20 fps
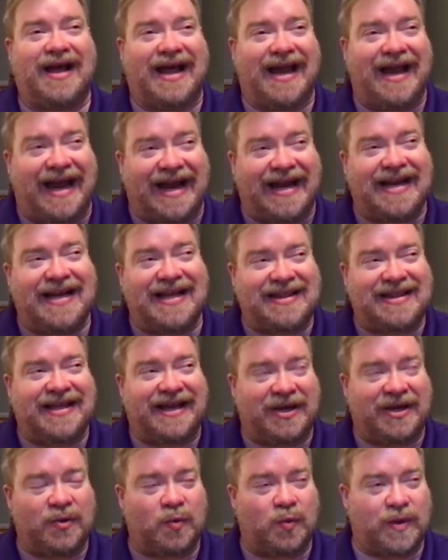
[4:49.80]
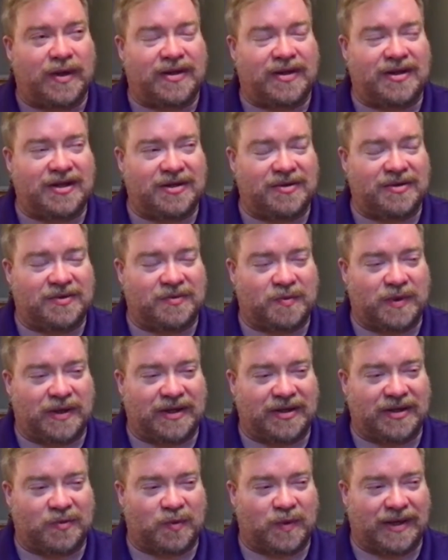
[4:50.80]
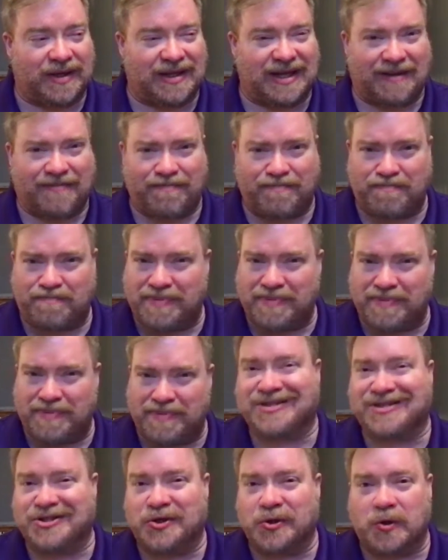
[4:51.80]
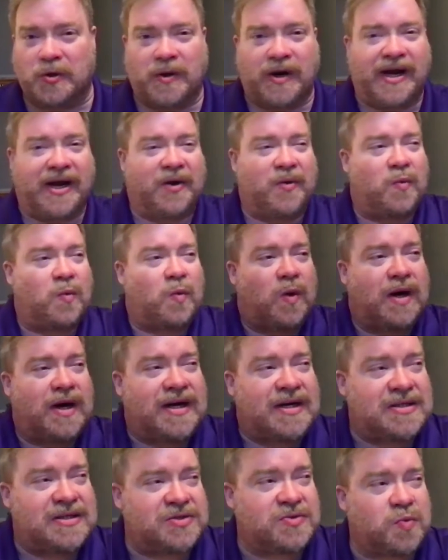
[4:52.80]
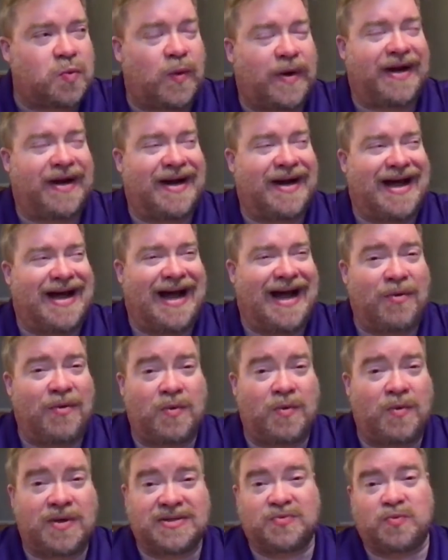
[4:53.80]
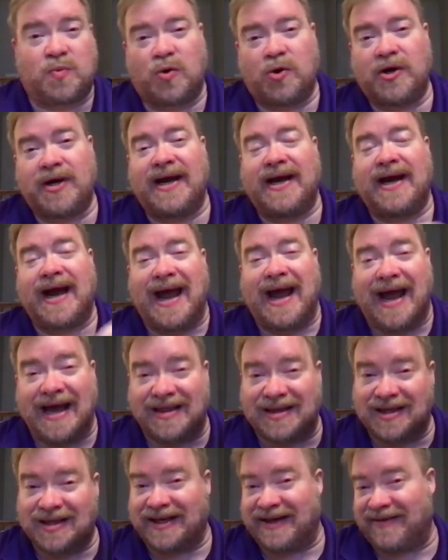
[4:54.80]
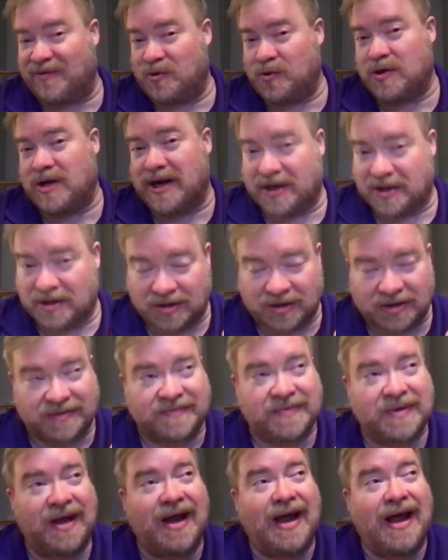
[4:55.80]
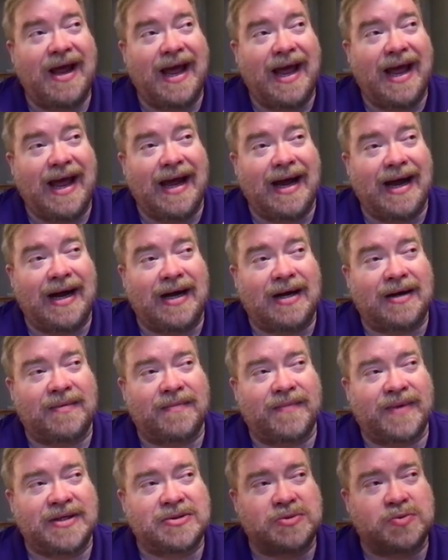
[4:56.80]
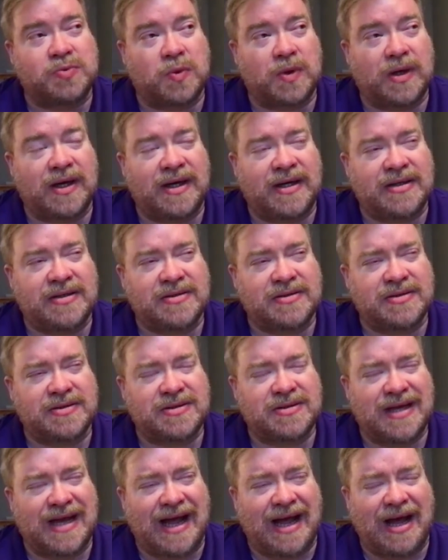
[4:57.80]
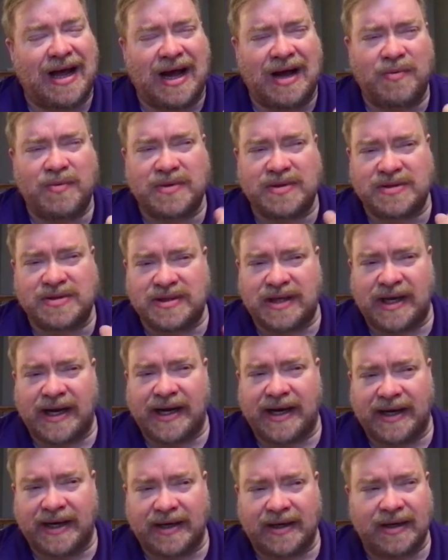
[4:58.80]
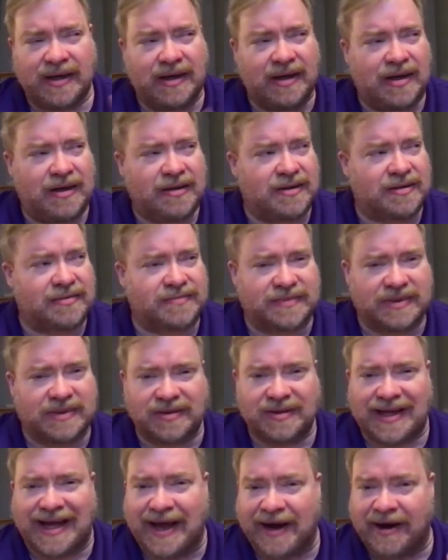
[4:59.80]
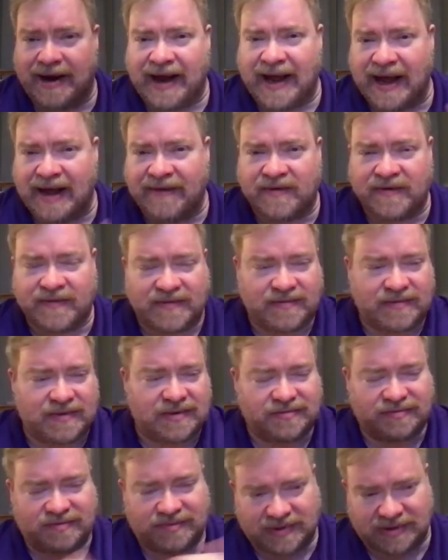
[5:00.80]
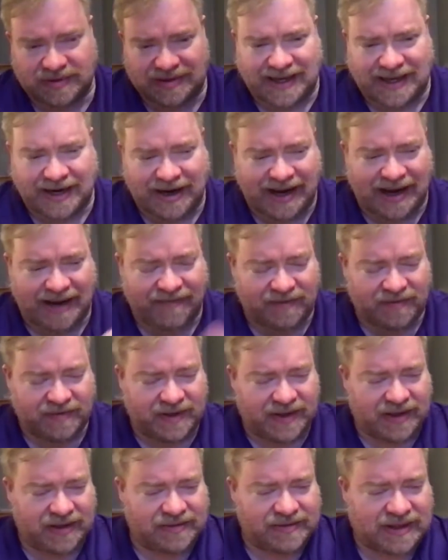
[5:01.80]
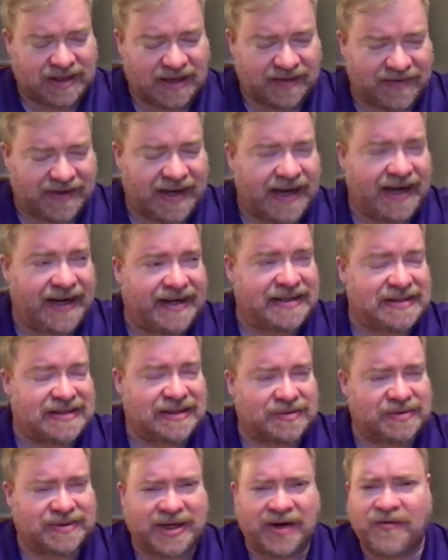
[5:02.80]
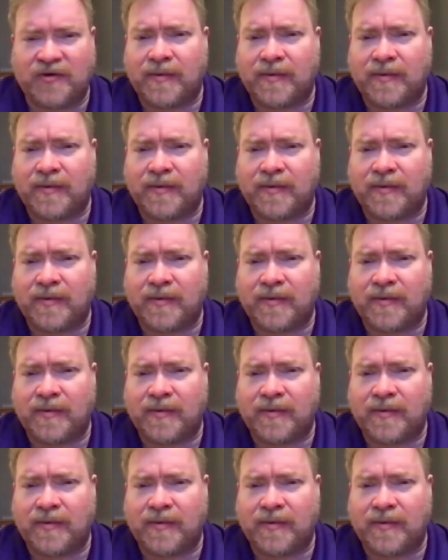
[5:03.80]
anything with a big story was when I was working at the Leaf-Chronicle This was, I would say, the latter half of the latter half of the 90s. I was there for